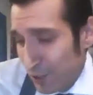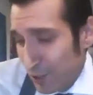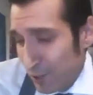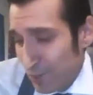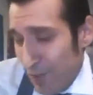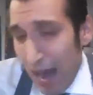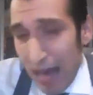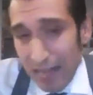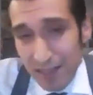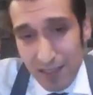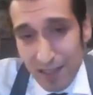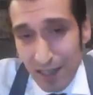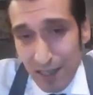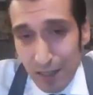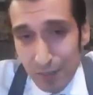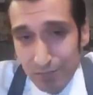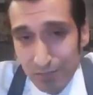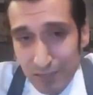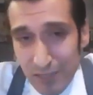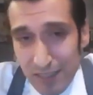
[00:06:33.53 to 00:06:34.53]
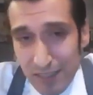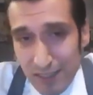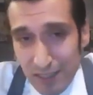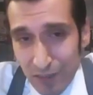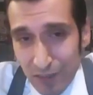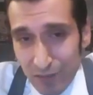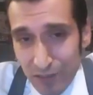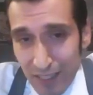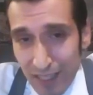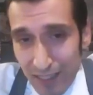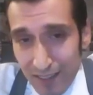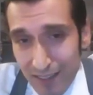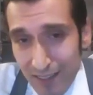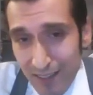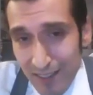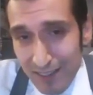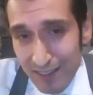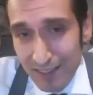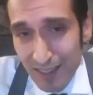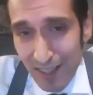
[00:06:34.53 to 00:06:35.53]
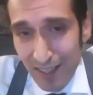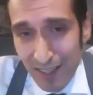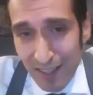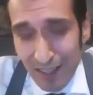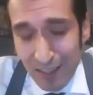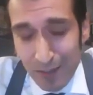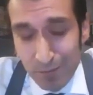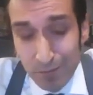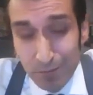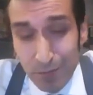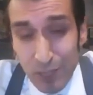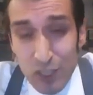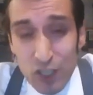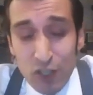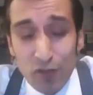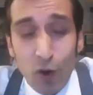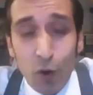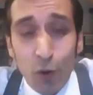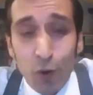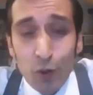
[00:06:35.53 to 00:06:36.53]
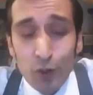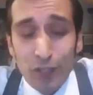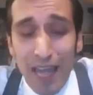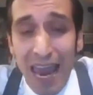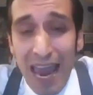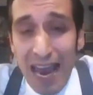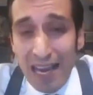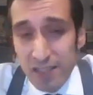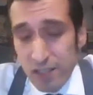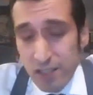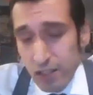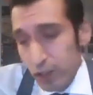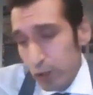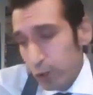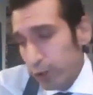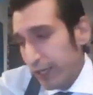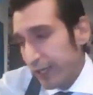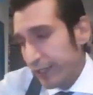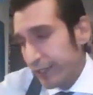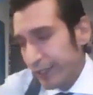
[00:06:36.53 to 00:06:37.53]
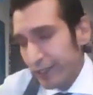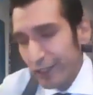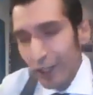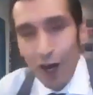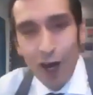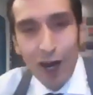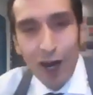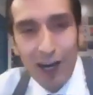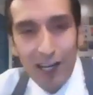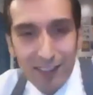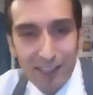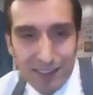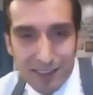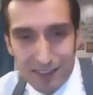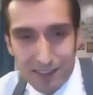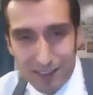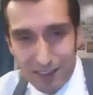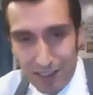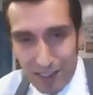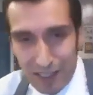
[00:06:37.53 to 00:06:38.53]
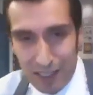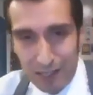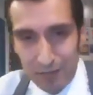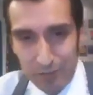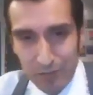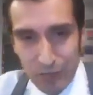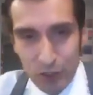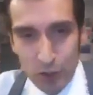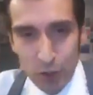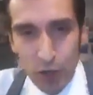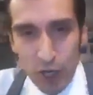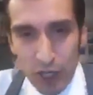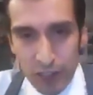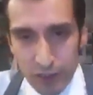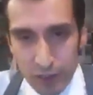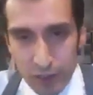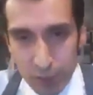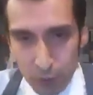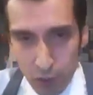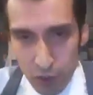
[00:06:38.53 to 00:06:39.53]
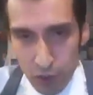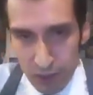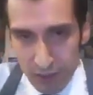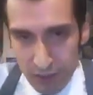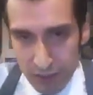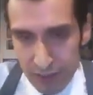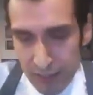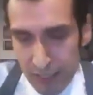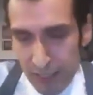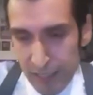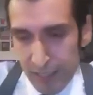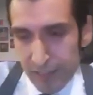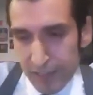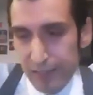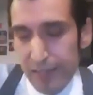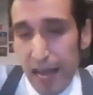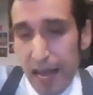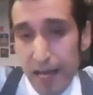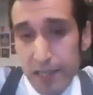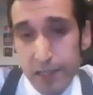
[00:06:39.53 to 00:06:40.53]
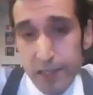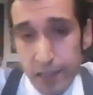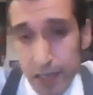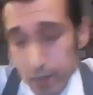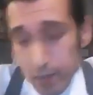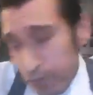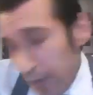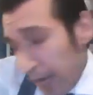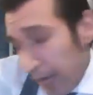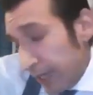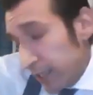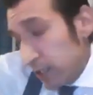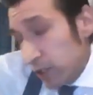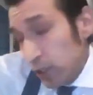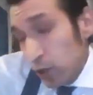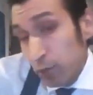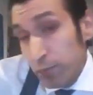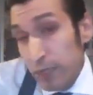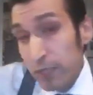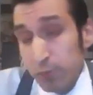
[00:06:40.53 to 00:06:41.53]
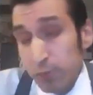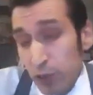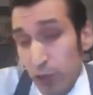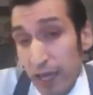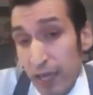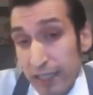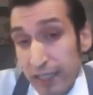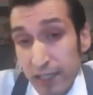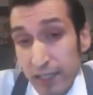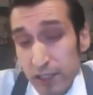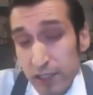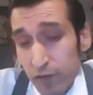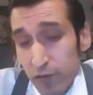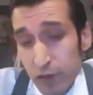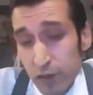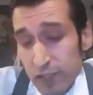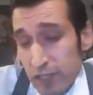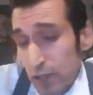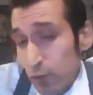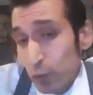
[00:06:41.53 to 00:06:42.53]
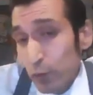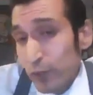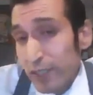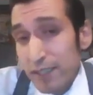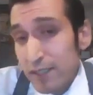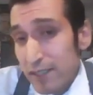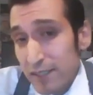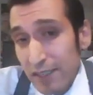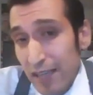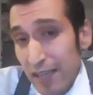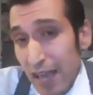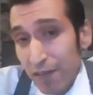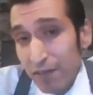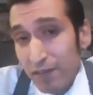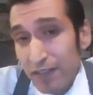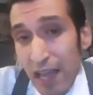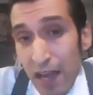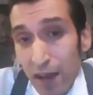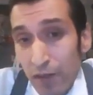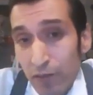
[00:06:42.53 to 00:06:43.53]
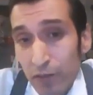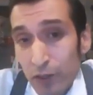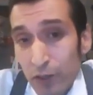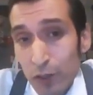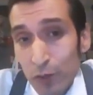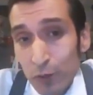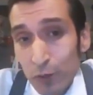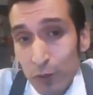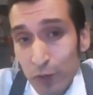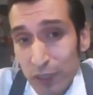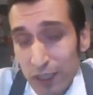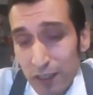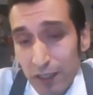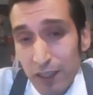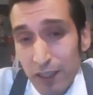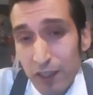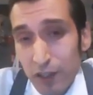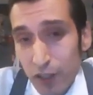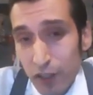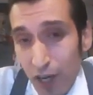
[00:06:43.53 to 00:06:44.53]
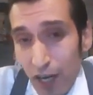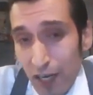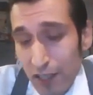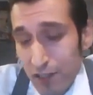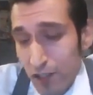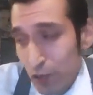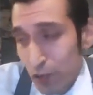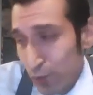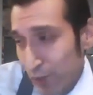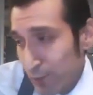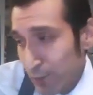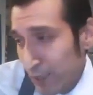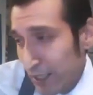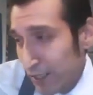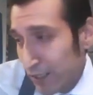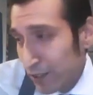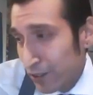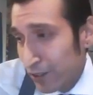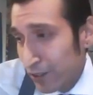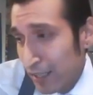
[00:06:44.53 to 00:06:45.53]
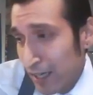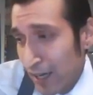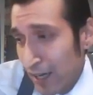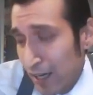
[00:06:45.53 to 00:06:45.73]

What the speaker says: bathtub and stuff like this. A bunch of old antiquated laws, on the books that people, I guess, for some reason have never really thought to repeal.